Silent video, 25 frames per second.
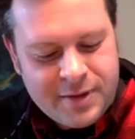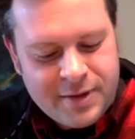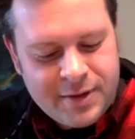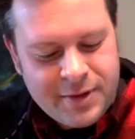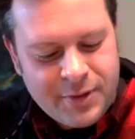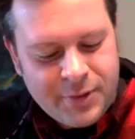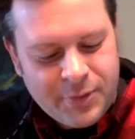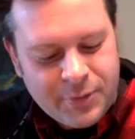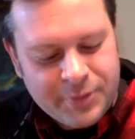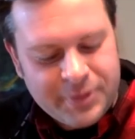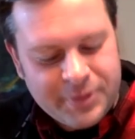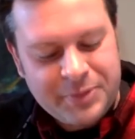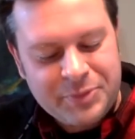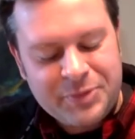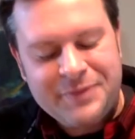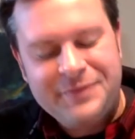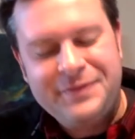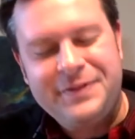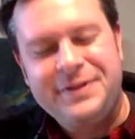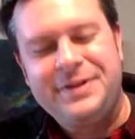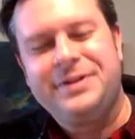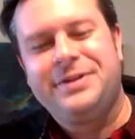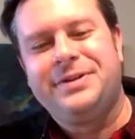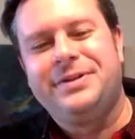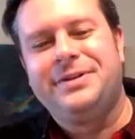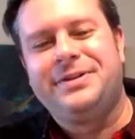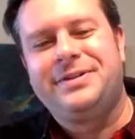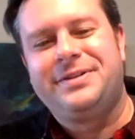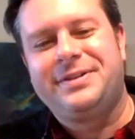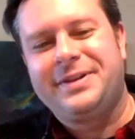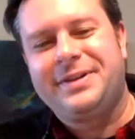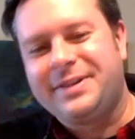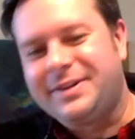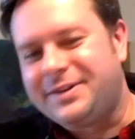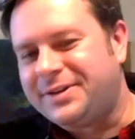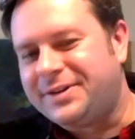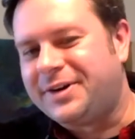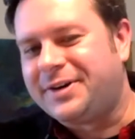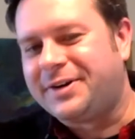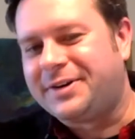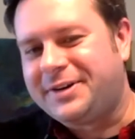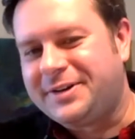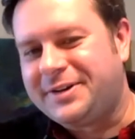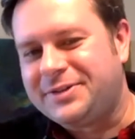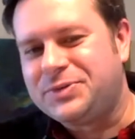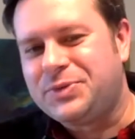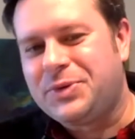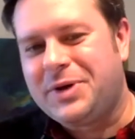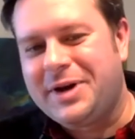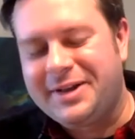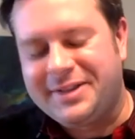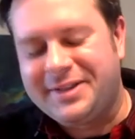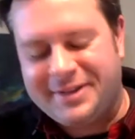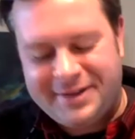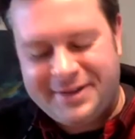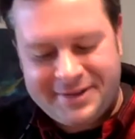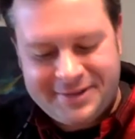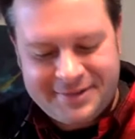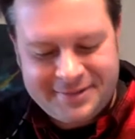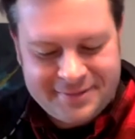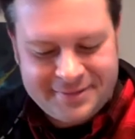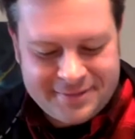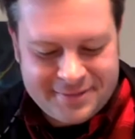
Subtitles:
only revealed in the darkening twilight.